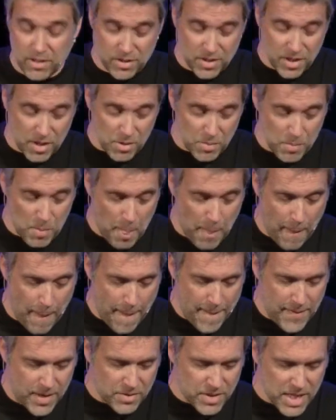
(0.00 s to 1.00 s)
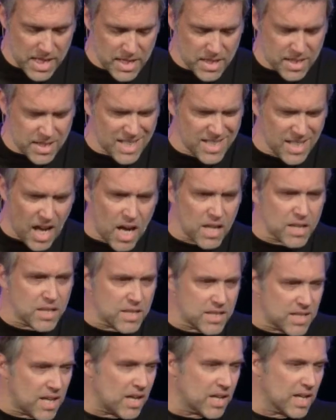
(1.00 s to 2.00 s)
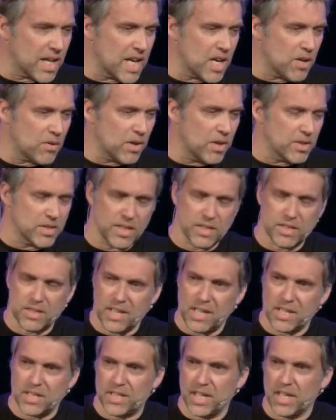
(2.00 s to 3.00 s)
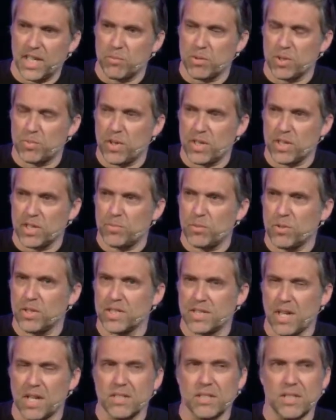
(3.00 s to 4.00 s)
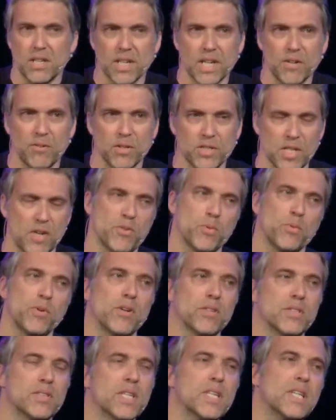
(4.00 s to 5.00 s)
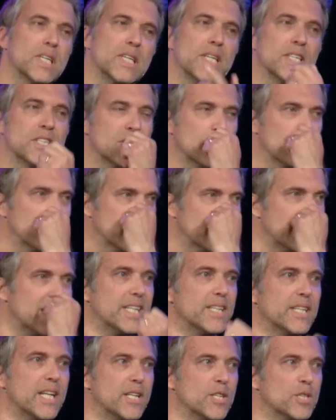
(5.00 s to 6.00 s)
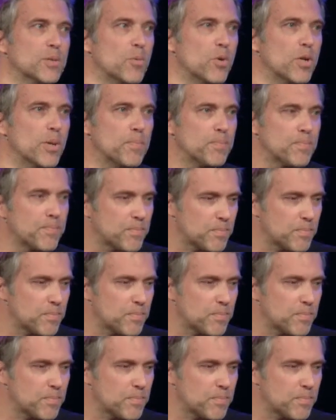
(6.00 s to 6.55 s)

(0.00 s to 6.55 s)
So there's, there's unsung heroes, as, as Gillian was praying this morning, there's unsung heroes everywhere. I was thinking as she was saying that this morning.